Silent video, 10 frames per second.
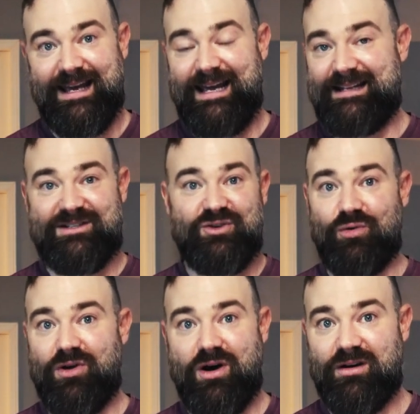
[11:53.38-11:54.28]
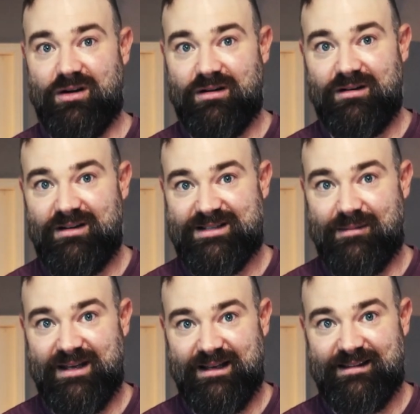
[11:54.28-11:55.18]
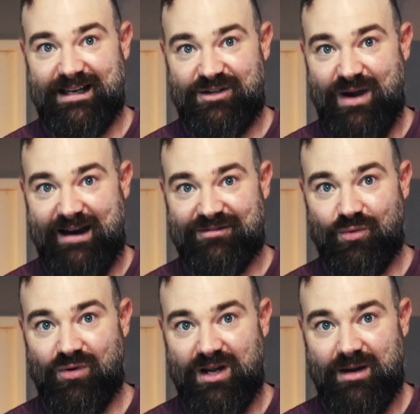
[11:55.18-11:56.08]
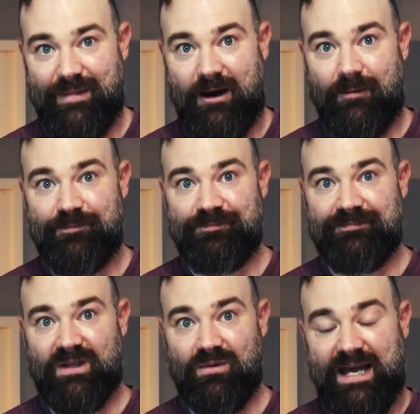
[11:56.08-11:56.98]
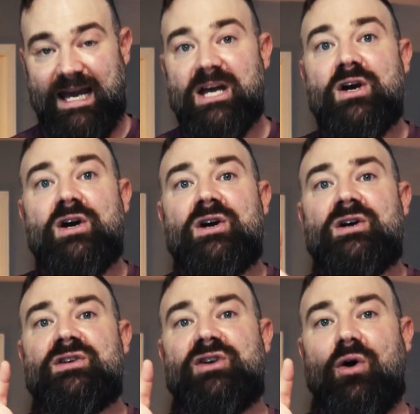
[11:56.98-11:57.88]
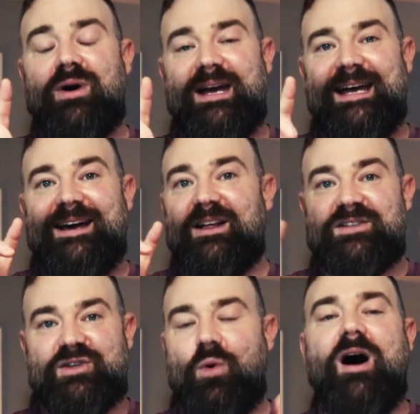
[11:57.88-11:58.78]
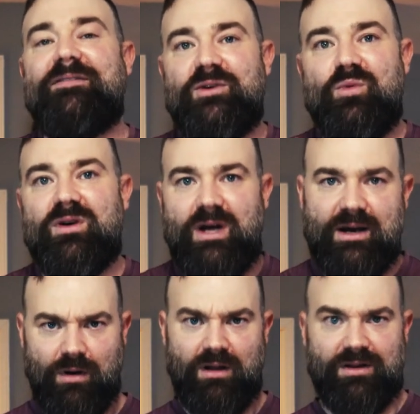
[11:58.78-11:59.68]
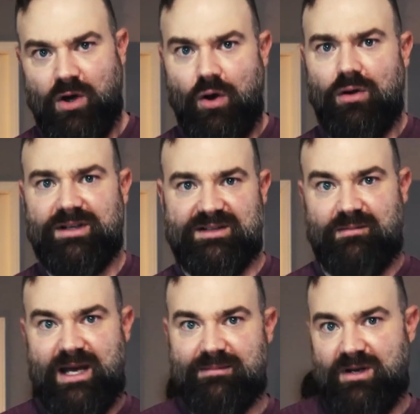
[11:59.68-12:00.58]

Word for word: It's no longer something that you have to worry about, okay? So often we're like, well, the cold doesn't make